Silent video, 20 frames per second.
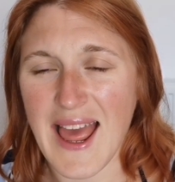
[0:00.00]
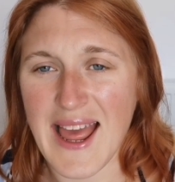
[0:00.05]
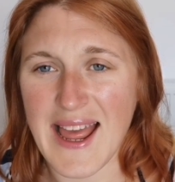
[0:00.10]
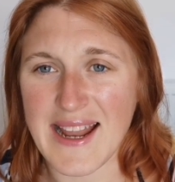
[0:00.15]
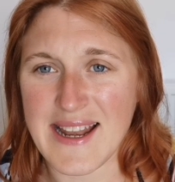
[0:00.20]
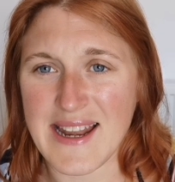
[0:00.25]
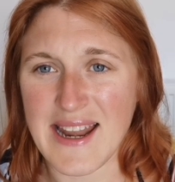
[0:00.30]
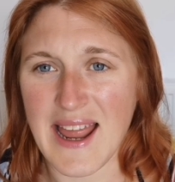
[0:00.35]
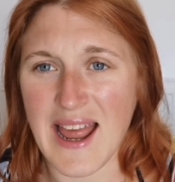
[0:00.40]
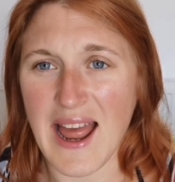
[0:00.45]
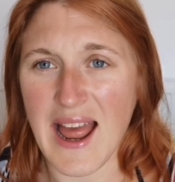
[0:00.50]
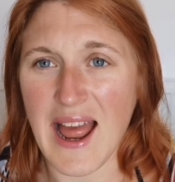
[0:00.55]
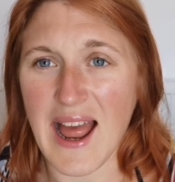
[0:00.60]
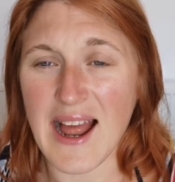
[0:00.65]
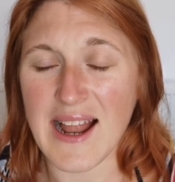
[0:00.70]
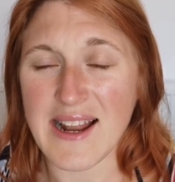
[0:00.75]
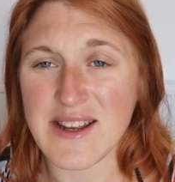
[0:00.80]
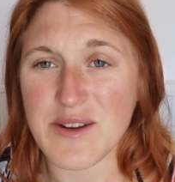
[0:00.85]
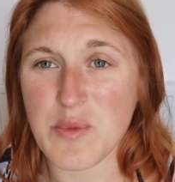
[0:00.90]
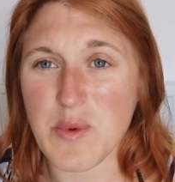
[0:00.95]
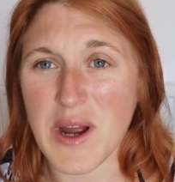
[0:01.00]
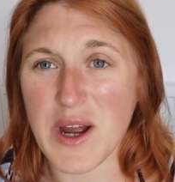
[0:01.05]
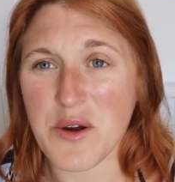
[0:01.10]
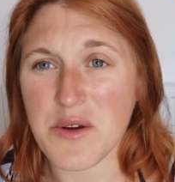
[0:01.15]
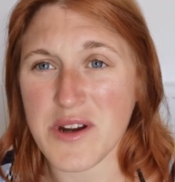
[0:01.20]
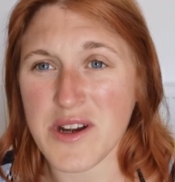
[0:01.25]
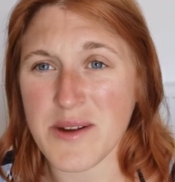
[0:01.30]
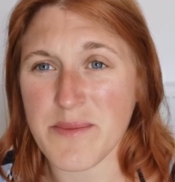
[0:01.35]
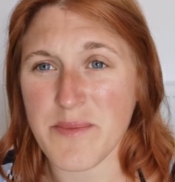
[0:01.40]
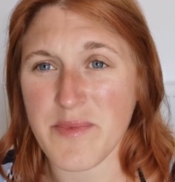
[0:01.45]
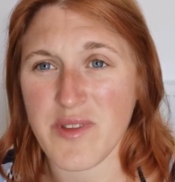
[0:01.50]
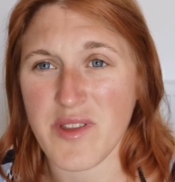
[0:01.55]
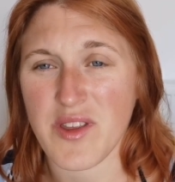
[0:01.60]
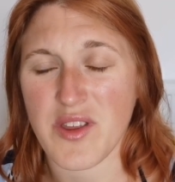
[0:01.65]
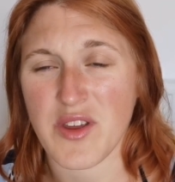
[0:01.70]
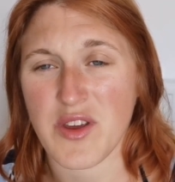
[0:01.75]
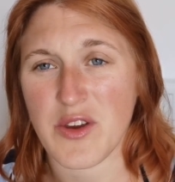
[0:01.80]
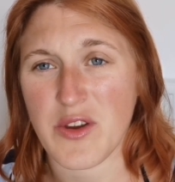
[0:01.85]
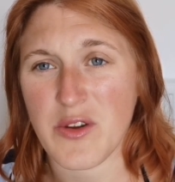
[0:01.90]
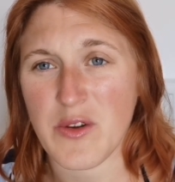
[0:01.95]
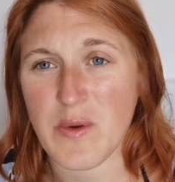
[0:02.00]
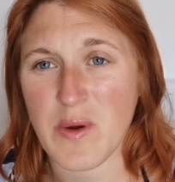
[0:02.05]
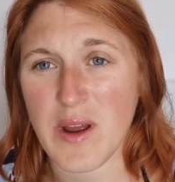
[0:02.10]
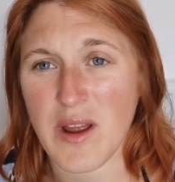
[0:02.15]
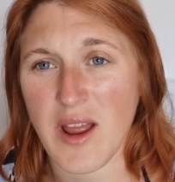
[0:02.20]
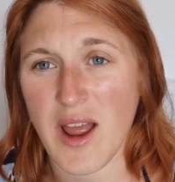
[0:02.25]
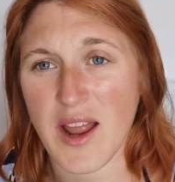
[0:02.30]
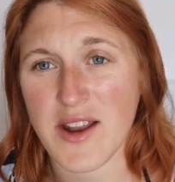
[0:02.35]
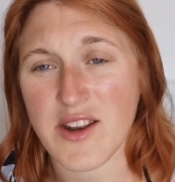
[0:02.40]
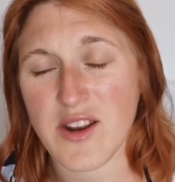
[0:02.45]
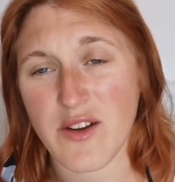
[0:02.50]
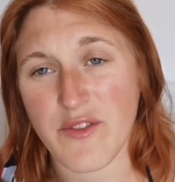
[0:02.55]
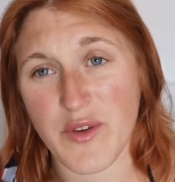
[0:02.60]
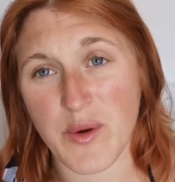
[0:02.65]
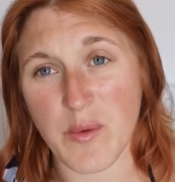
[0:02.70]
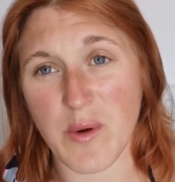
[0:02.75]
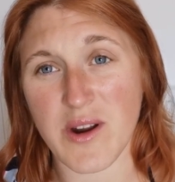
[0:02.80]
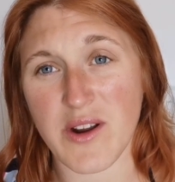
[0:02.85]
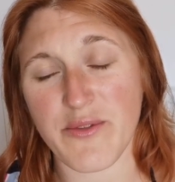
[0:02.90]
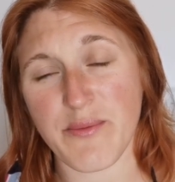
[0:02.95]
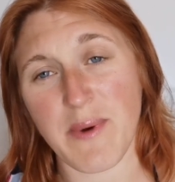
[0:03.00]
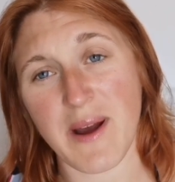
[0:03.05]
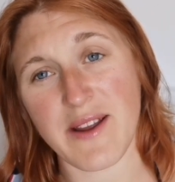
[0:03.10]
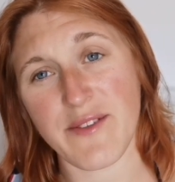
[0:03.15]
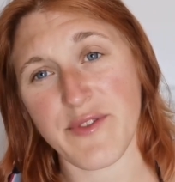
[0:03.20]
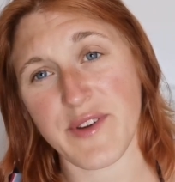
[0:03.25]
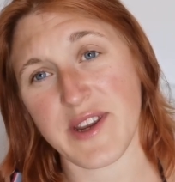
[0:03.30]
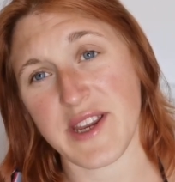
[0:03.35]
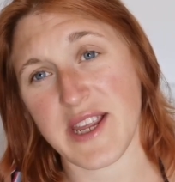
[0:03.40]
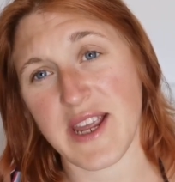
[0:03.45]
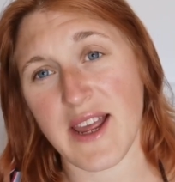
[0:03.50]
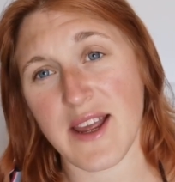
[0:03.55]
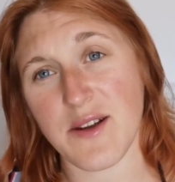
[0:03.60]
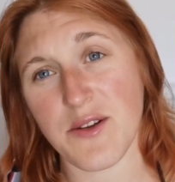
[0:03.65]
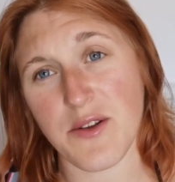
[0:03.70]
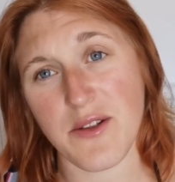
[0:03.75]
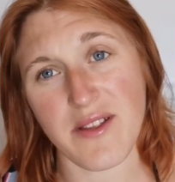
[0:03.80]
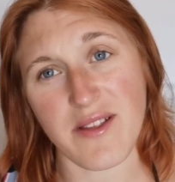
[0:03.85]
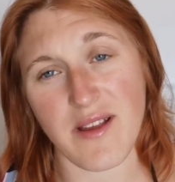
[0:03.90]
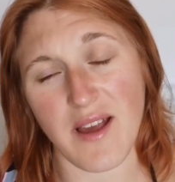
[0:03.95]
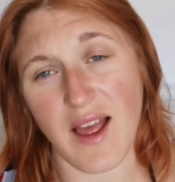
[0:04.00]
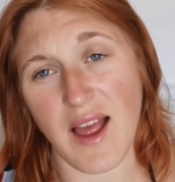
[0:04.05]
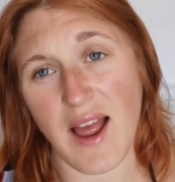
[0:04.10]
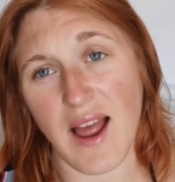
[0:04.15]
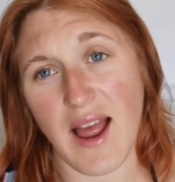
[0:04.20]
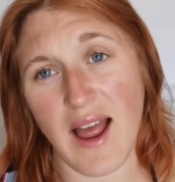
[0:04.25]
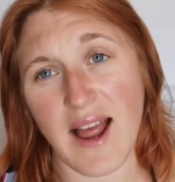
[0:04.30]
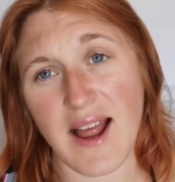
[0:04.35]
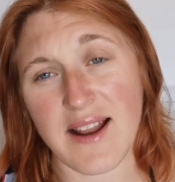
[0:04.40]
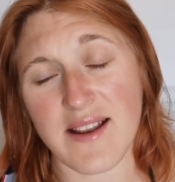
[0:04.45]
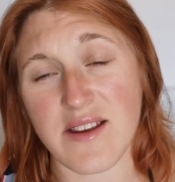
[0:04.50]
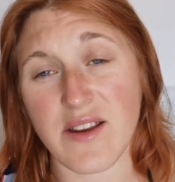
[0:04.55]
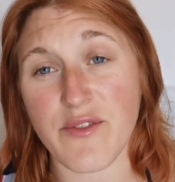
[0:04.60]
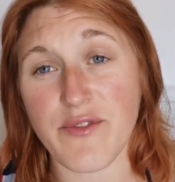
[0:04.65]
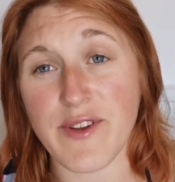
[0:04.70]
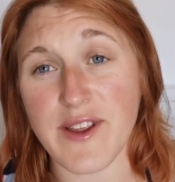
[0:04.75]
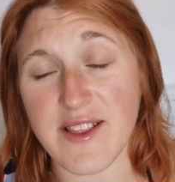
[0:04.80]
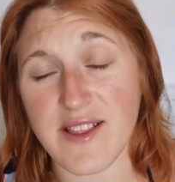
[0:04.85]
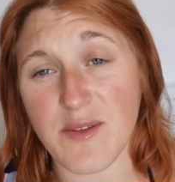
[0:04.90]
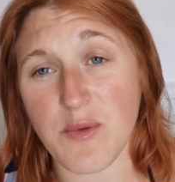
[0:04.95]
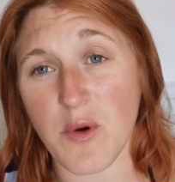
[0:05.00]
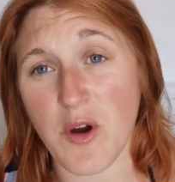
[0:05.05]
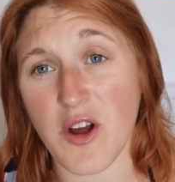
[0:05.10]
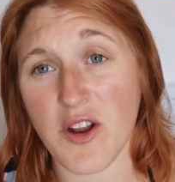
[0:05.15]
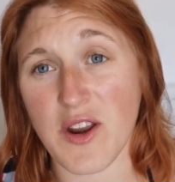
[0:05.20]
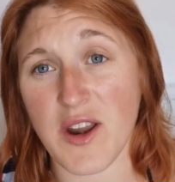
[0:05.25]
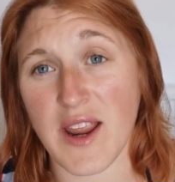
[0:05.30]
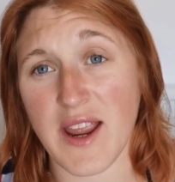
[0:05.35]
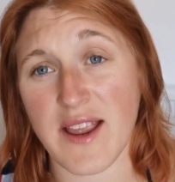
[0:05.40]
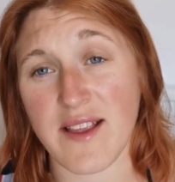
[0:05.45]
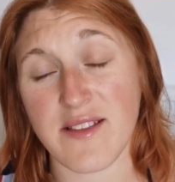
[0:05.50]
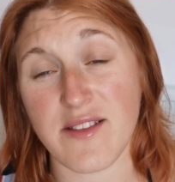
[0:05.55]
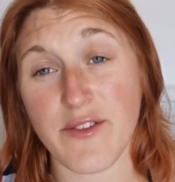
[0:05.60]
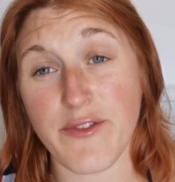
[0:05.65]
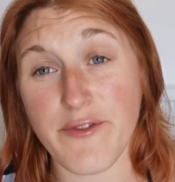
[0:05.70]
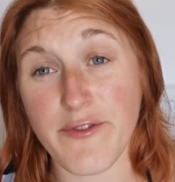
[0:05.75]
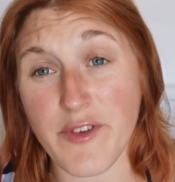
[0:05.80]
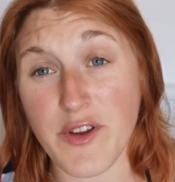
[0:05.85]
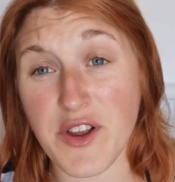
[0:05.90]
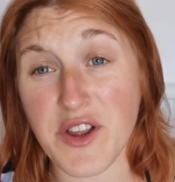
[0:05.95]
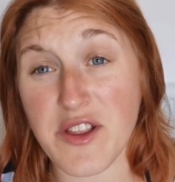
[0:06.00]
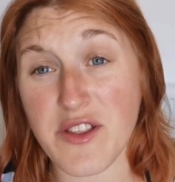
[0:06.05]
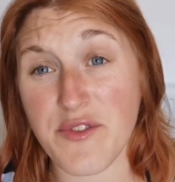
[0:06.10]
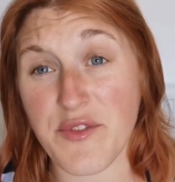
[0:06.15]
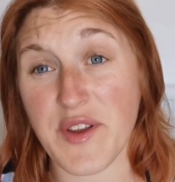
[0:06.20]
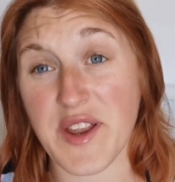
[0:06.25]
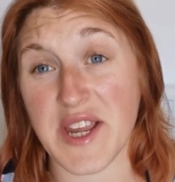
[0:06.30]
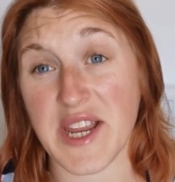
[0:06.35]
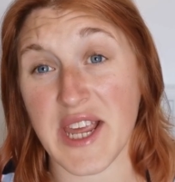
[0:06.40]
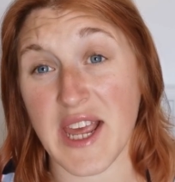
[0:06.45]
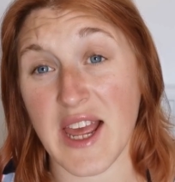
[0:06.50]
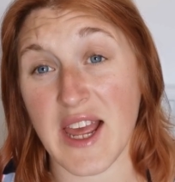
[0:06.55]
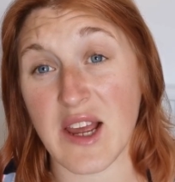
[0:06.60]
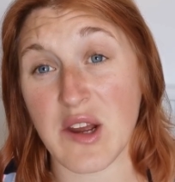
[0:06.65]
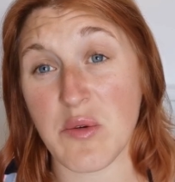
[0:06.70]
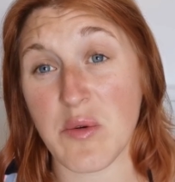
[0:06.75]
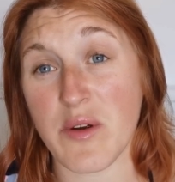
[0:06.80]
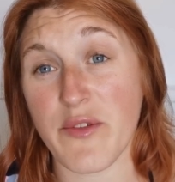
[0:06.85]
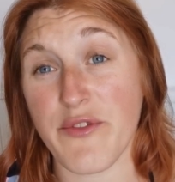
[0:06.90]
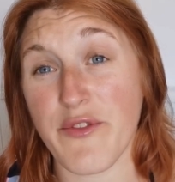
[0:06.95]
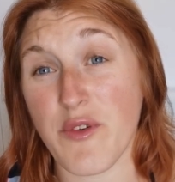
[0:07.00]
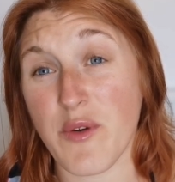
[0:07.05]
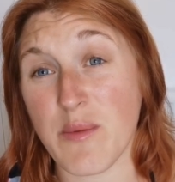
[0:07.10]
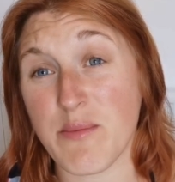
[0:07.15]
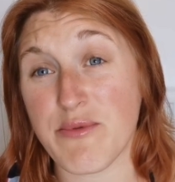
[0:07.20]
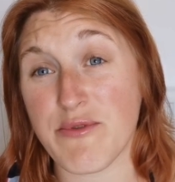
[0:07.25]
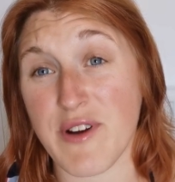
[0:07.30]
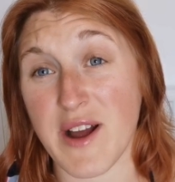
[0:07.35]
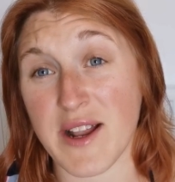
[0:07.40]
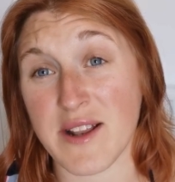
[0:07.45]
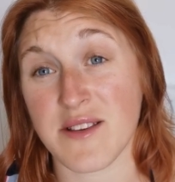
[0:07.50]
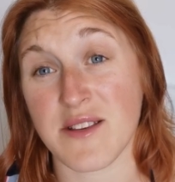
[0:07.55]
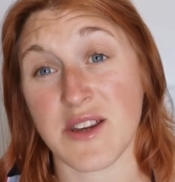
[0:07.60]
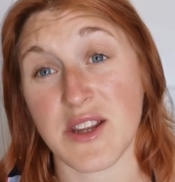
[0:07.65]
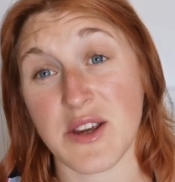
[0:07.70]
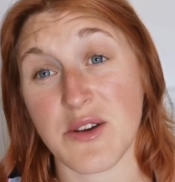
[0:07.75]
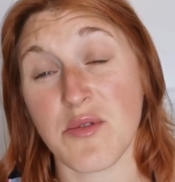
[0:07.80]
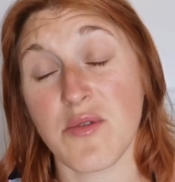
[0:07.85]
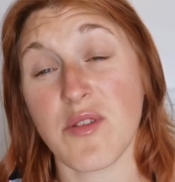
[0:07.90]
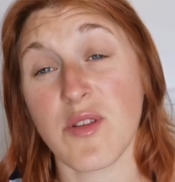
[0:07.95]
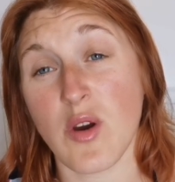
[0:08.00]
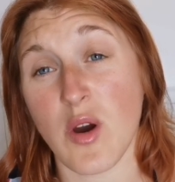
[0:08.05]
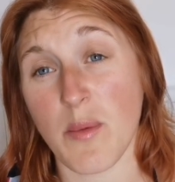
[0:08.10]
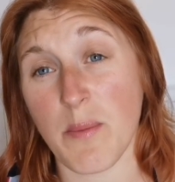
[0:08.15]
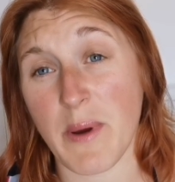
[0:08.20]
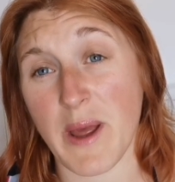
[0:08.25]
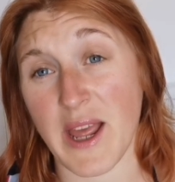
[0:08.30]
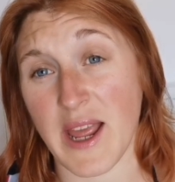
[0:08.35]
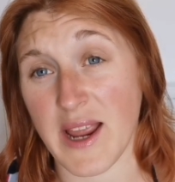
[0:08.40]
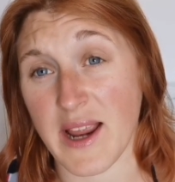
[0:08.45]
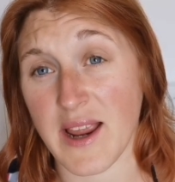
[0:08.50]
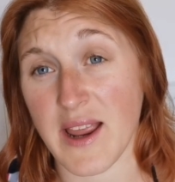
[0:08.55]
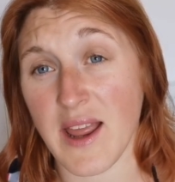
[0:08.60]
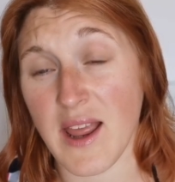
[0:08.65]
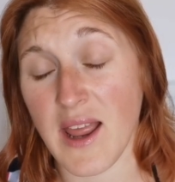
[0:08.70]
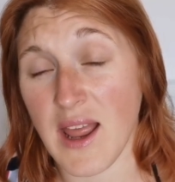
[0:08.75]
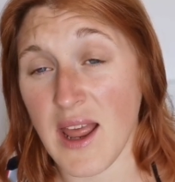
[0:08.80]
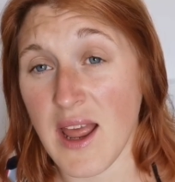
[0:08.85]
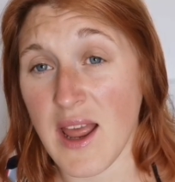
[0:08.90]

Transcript: again and welcome to another one of my videos, and this one is the first video for a brand new topic.